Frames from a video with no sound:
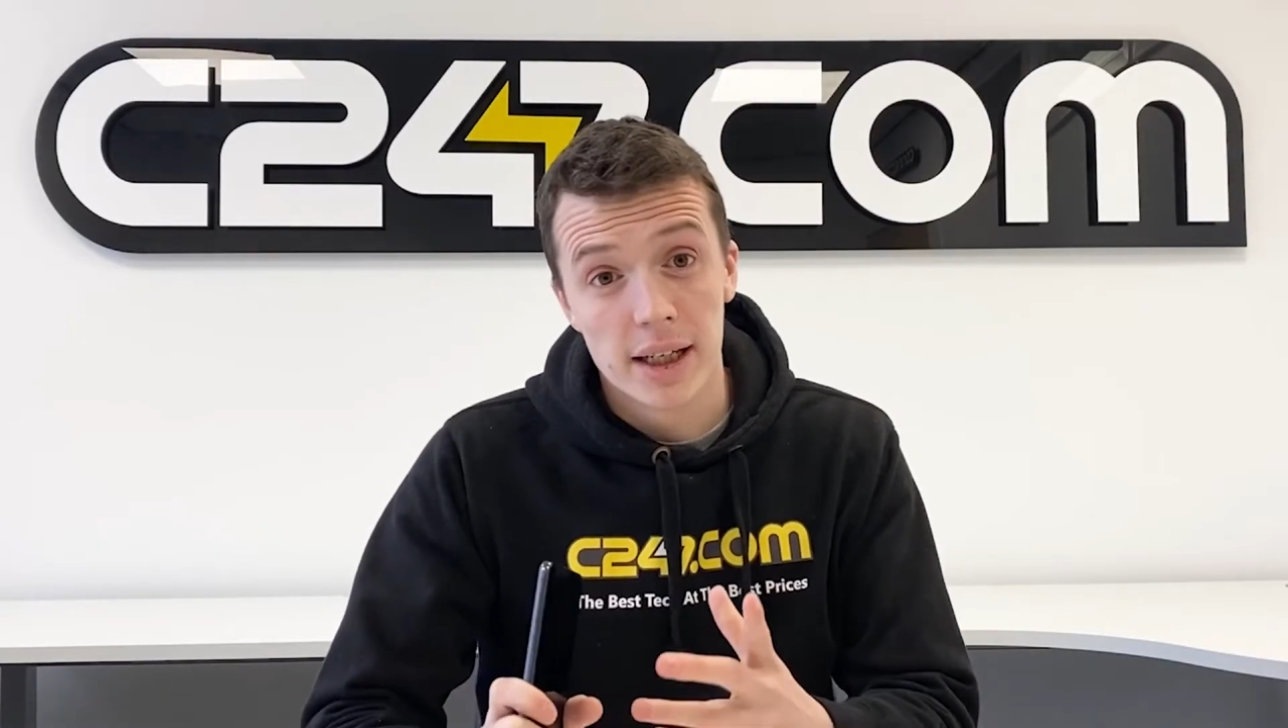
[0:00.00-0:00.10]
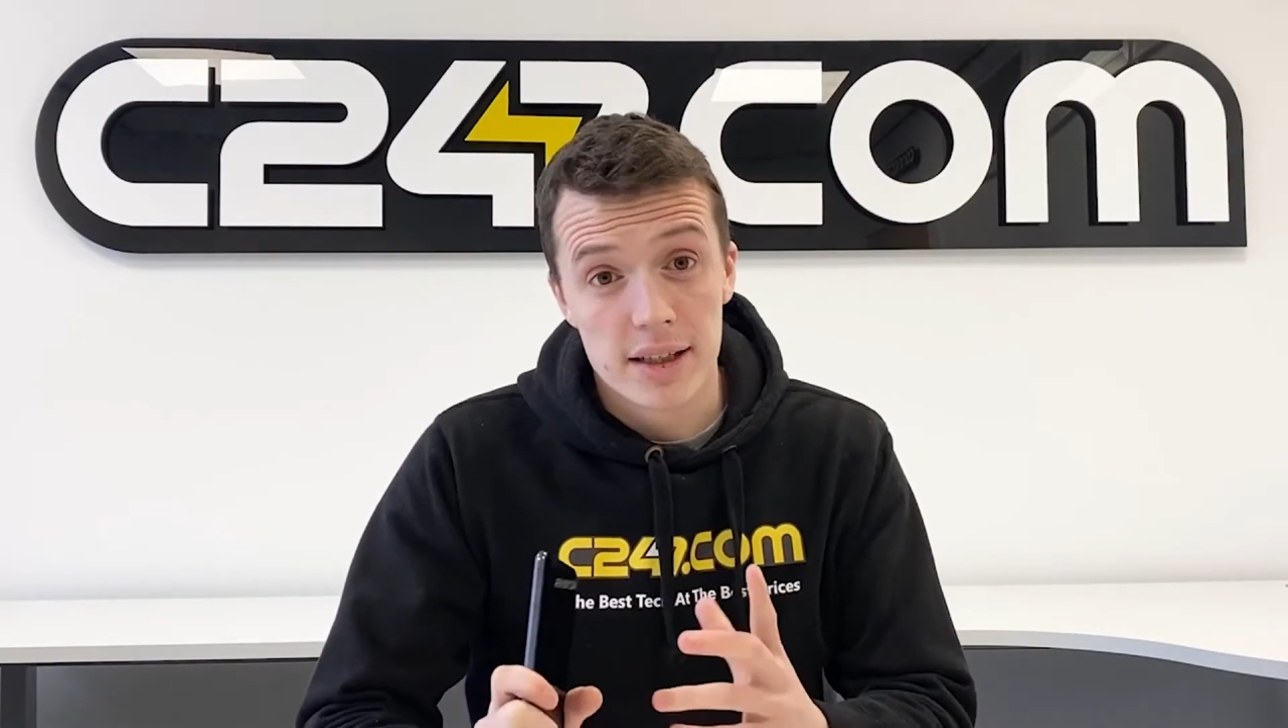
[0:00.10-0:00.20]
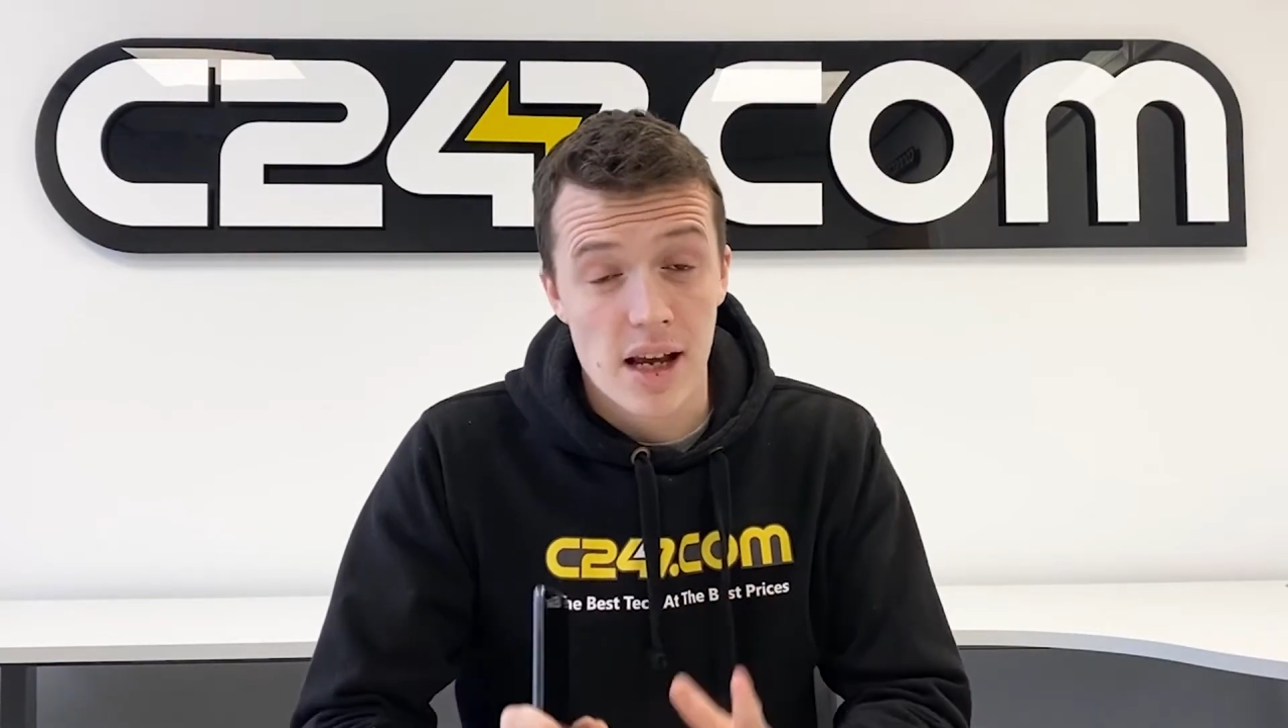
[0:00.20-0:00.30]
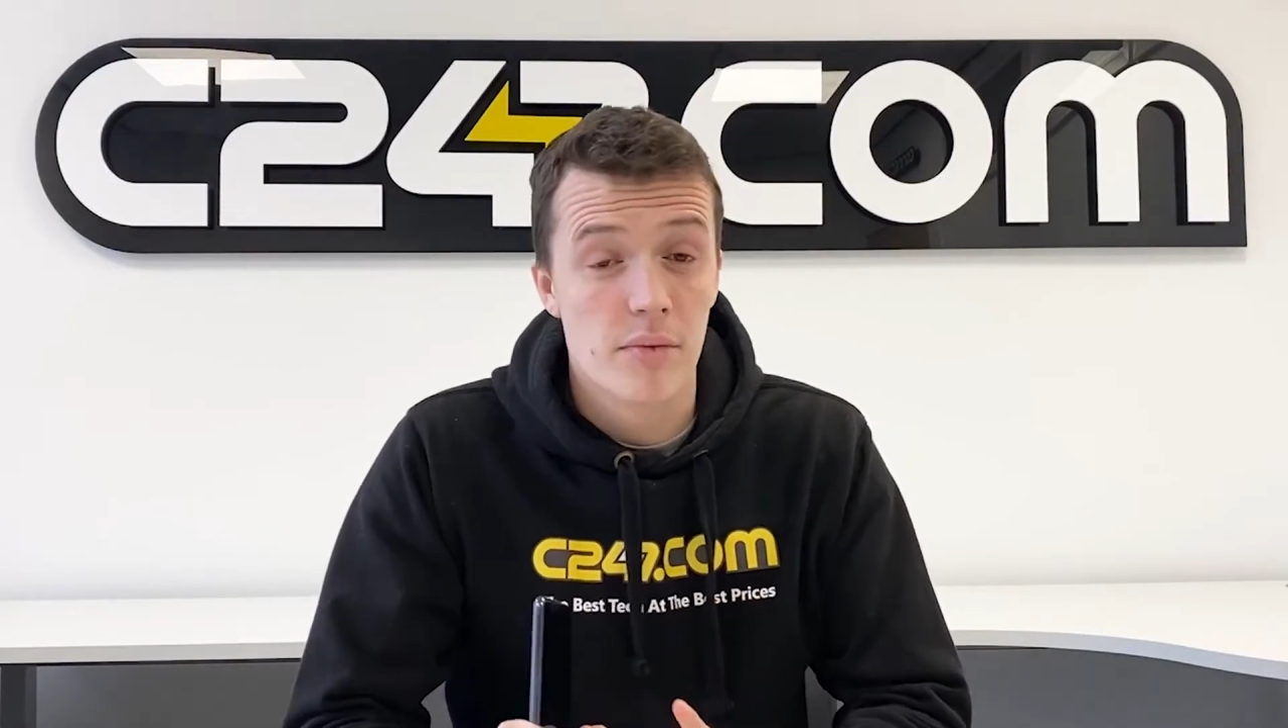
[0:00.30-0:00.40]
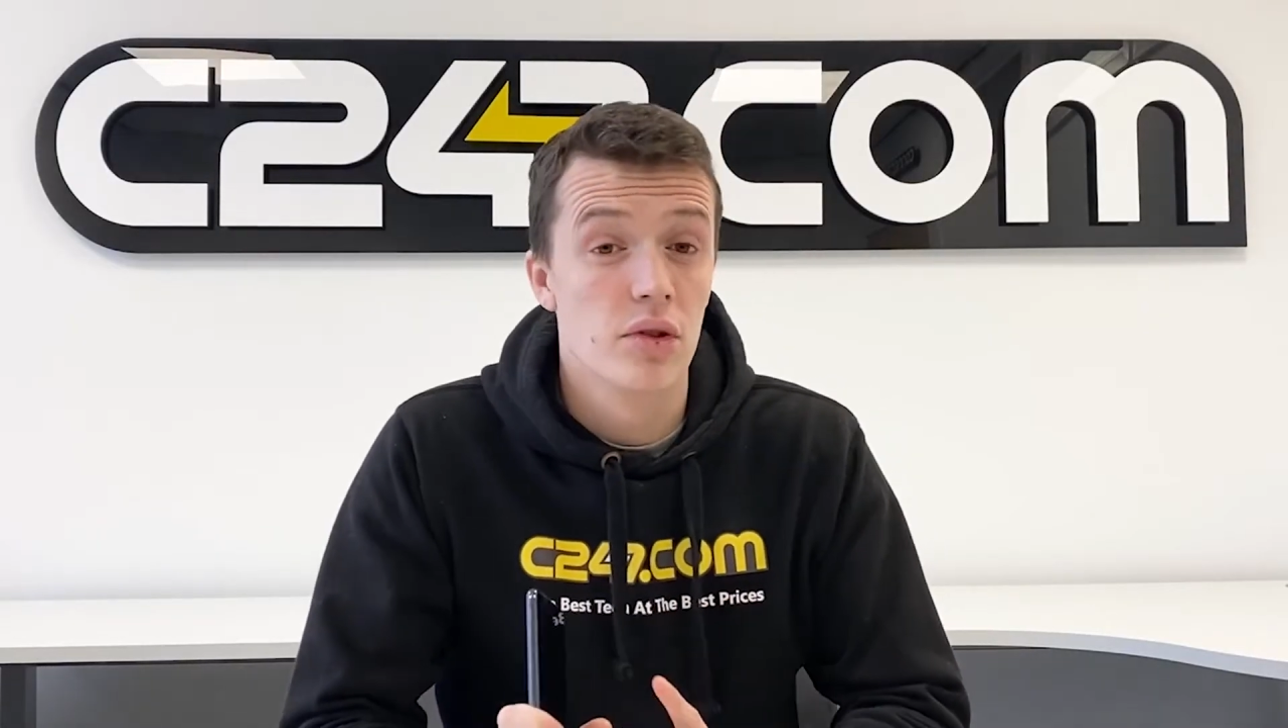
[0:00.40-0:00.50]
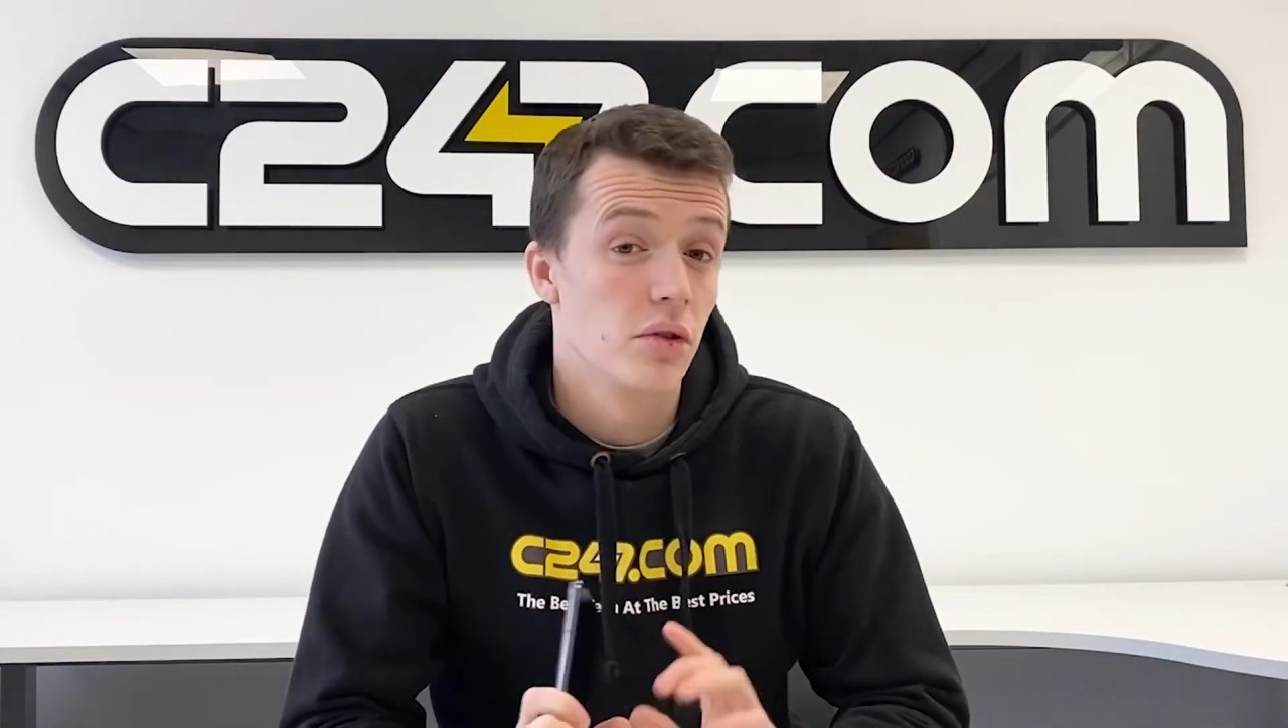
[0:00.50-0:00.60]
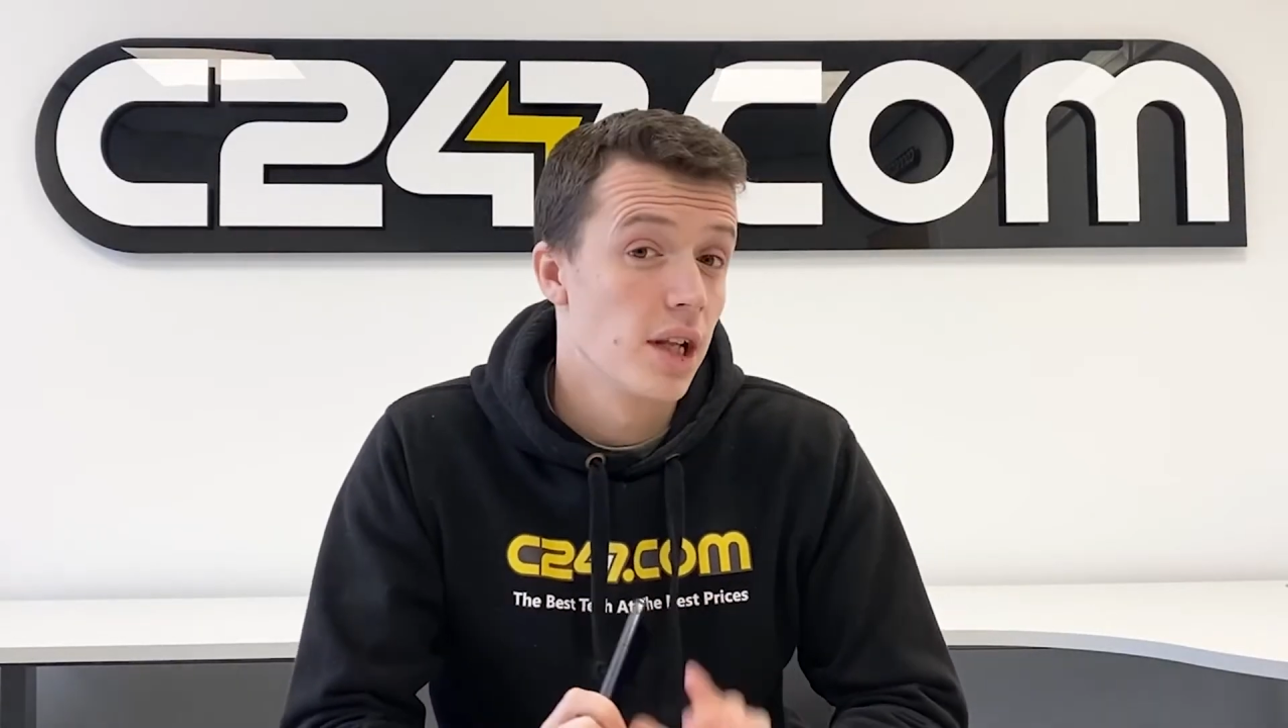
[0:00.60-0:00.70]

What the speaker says: Samsung's